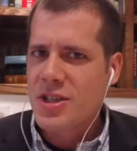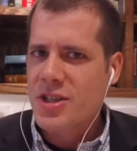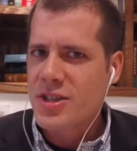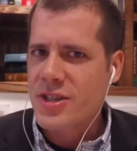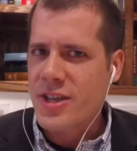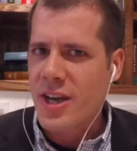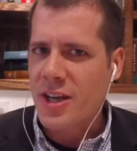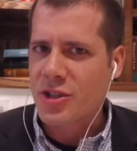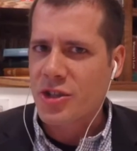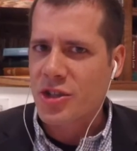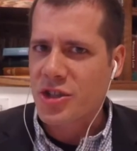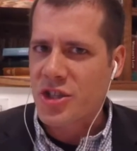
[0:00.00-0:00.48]

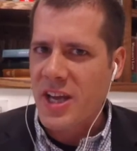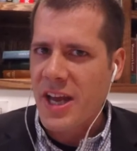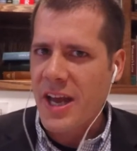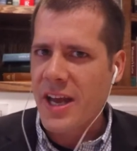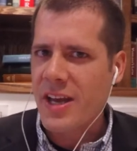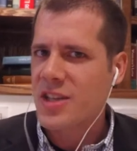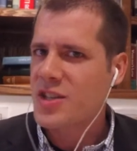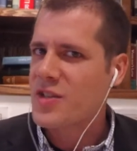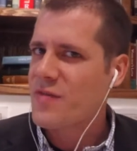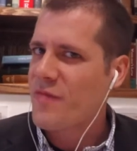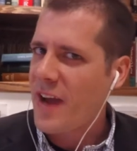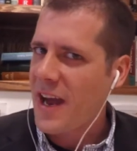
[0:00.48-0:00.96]
Dr.
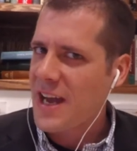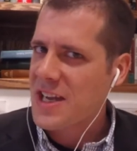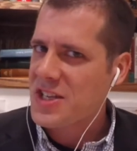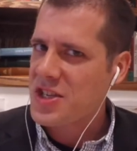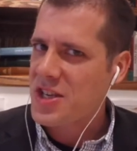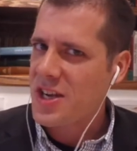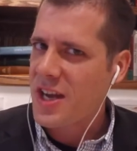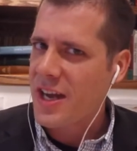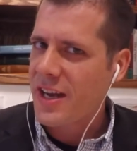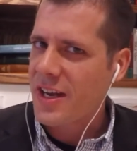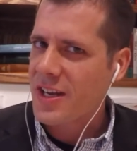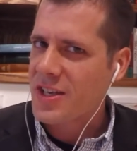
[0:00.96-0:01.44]
Tan, it's
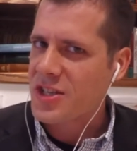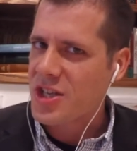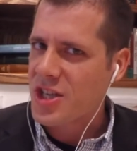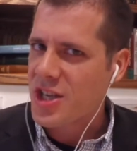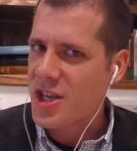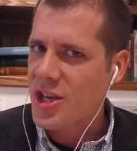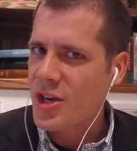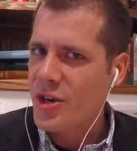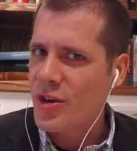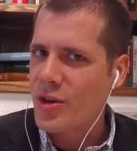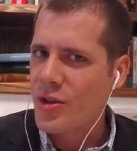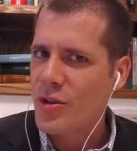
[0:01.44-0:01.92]
fascinating to
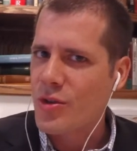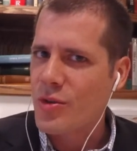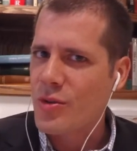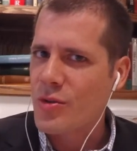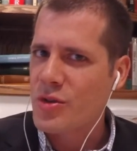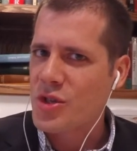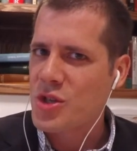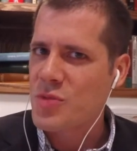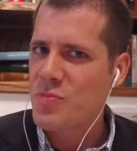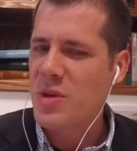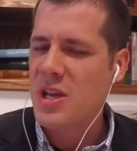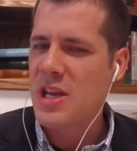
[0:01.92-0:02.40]
hear you
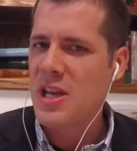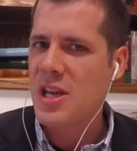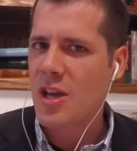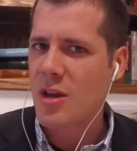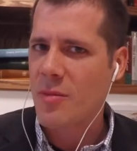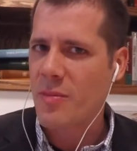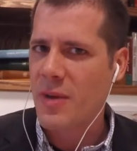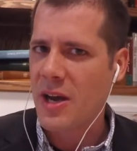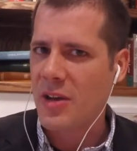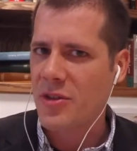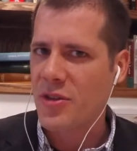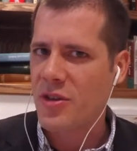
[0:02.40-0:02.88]
speak
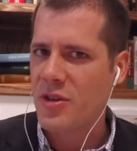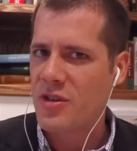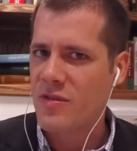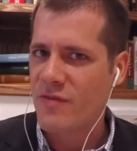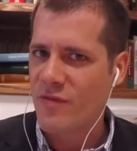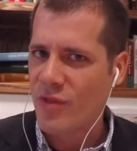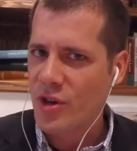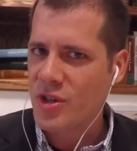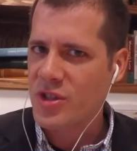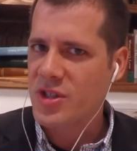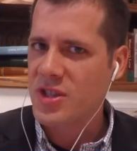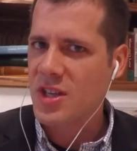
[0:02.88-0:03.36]
about the
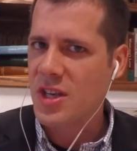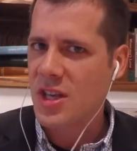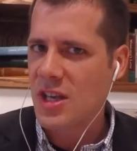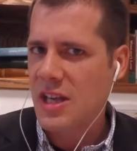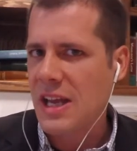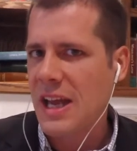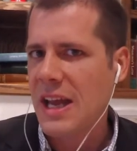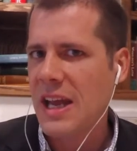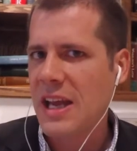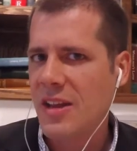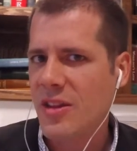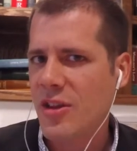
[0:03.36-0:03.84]

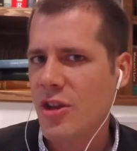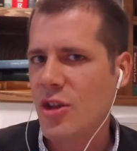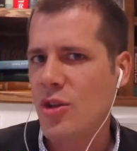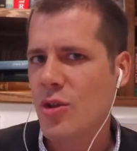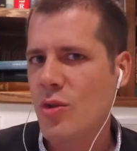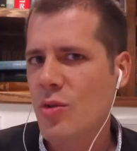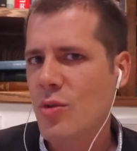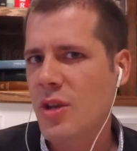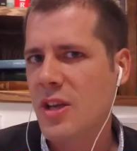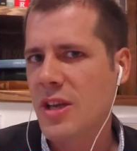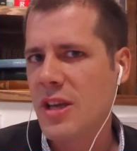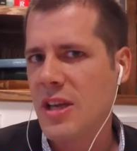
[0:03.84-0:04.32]
diversity and the
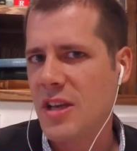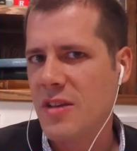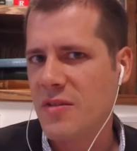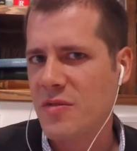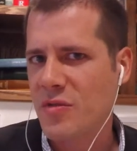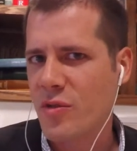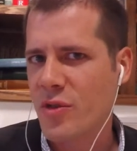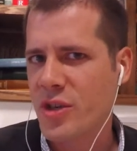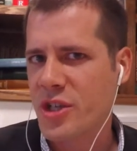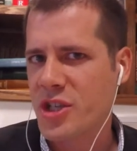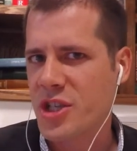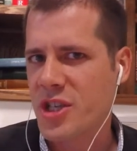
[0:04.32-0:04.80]
unity of
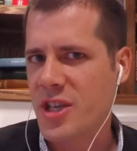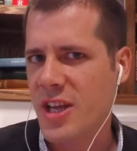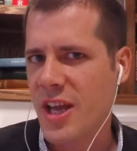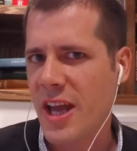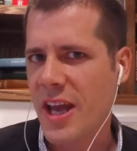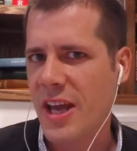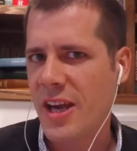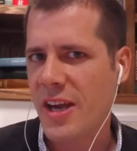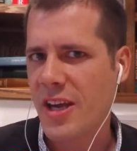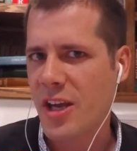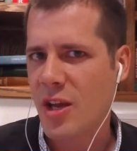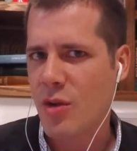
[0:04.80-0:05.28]

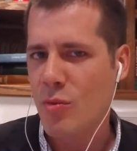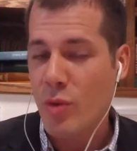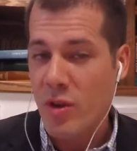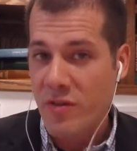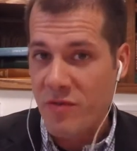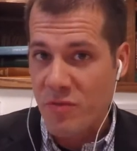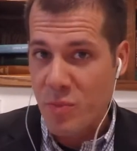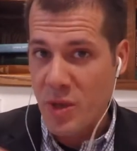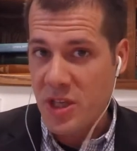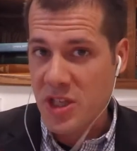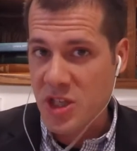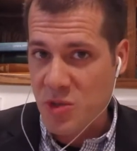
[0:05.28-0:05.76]
Christianity.
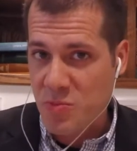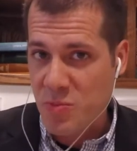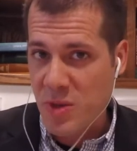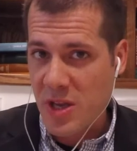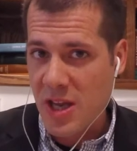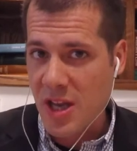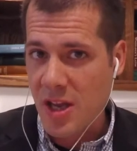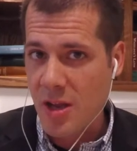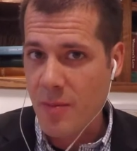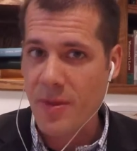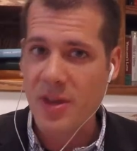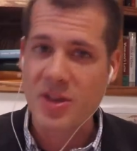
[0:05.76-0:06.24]
We've been
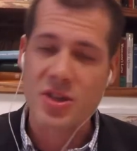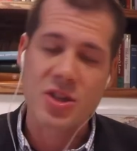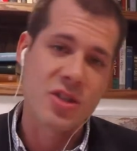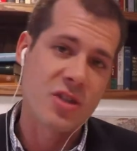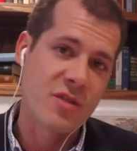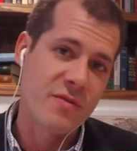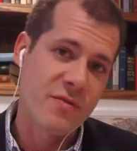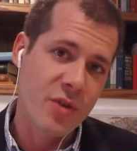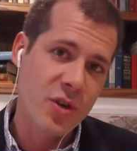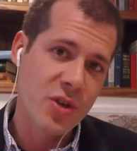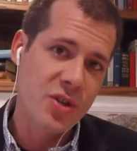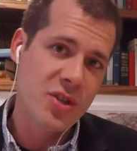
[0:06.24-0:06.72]
speaking about the
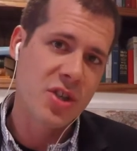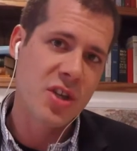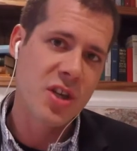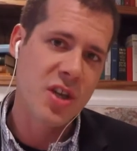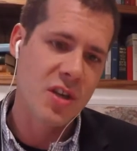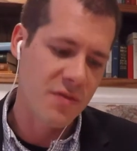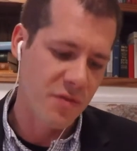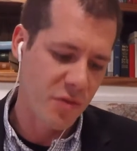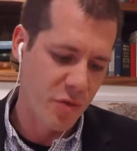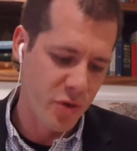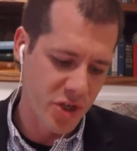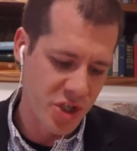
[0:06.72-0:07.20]
diversity
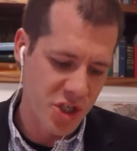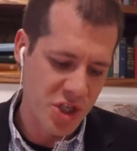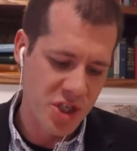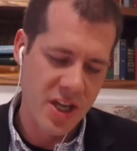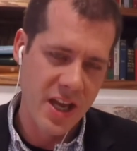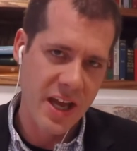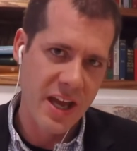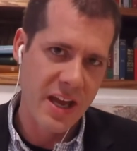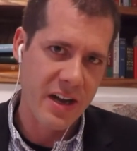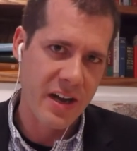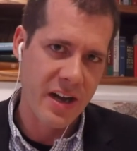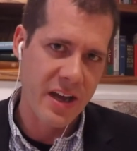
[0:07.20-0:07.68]
of
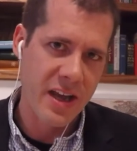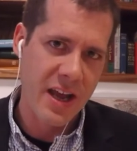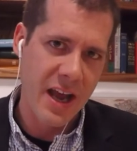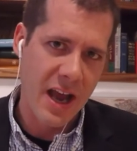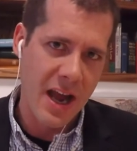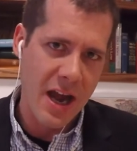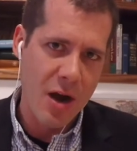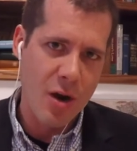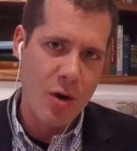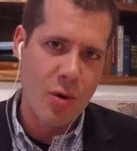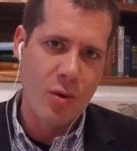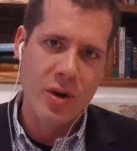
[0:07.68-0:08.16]
Christianity,
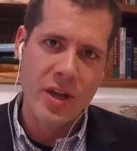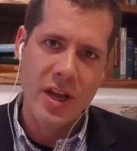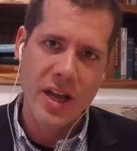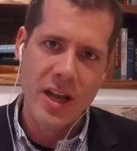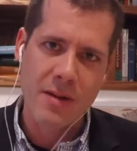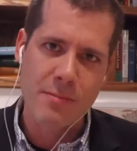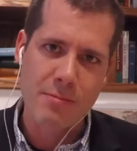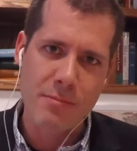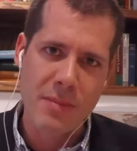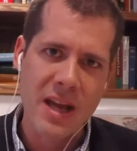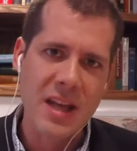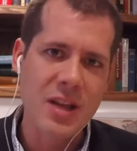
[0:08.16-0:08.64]
how
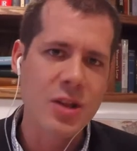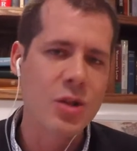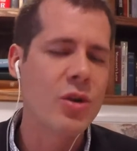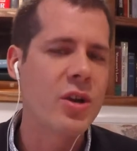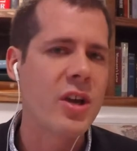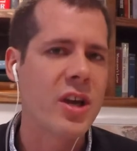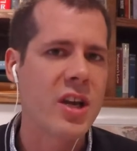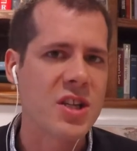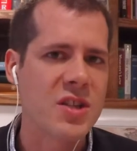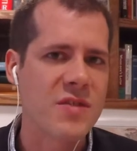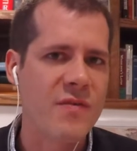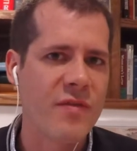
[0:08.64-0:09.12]
it may
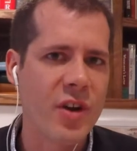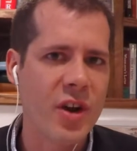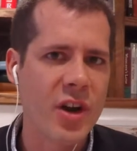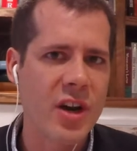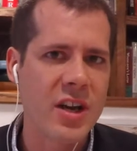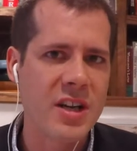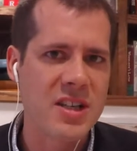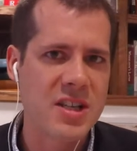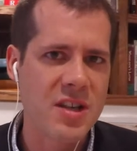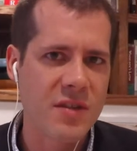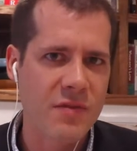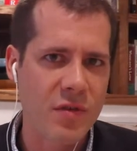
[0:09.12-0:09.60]
look in its
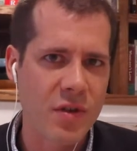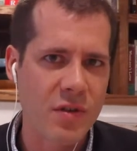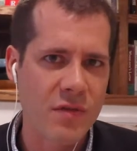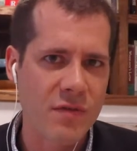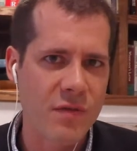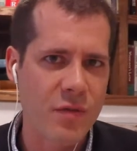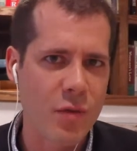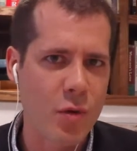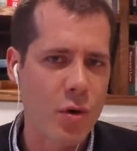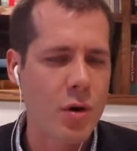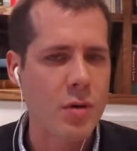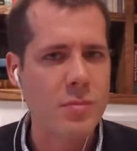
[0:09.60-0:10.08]
very different
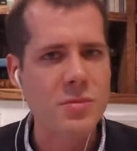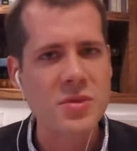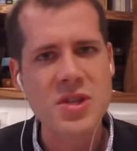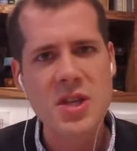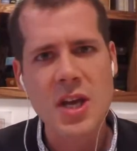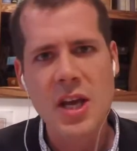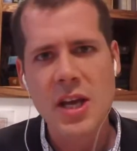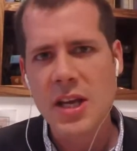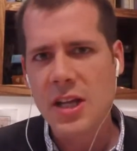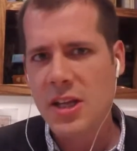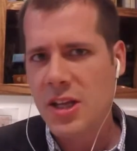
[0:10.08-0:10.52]
forms.